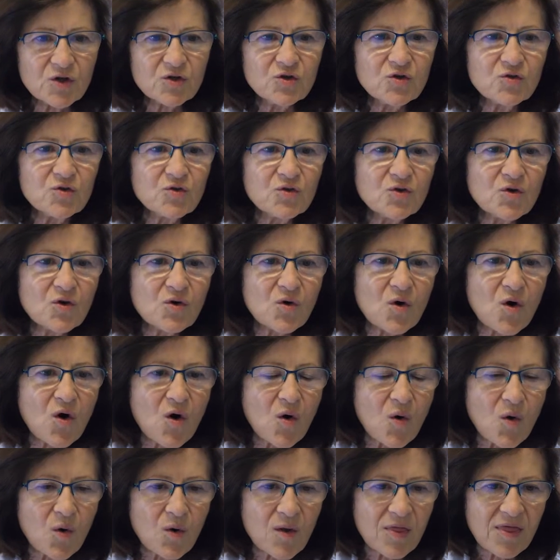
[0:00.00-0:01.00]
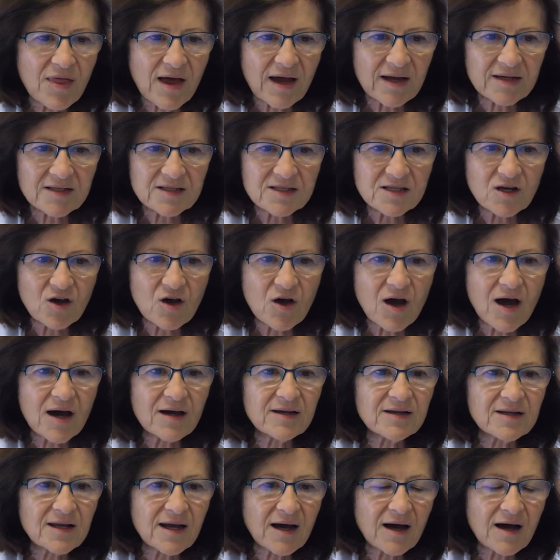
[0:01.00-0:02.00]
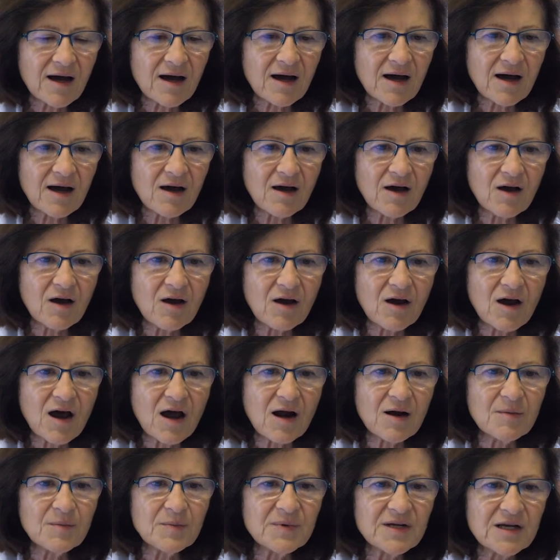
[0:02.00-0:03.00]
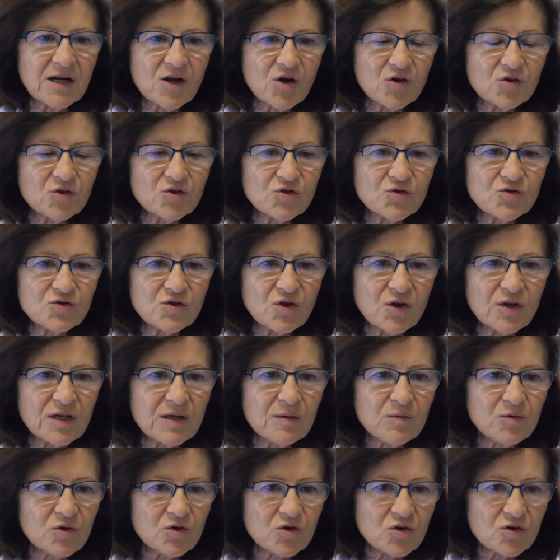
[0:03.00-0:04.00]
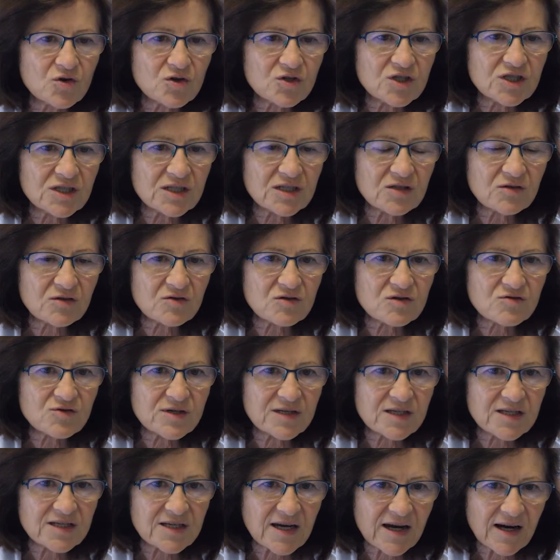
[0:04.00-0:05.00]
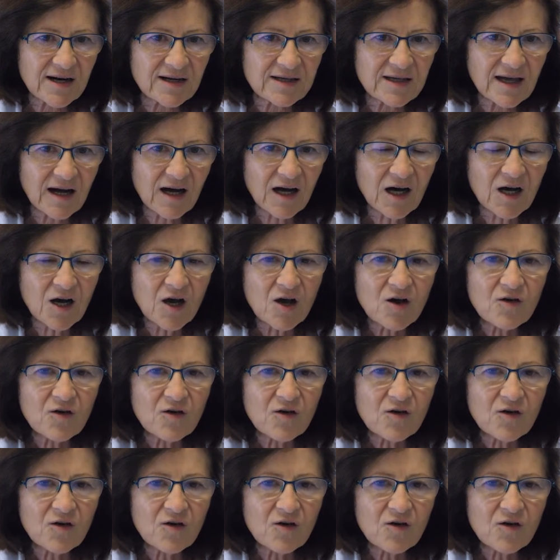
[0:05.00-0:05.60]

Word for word: you know all that ANA belong to the immunological criteria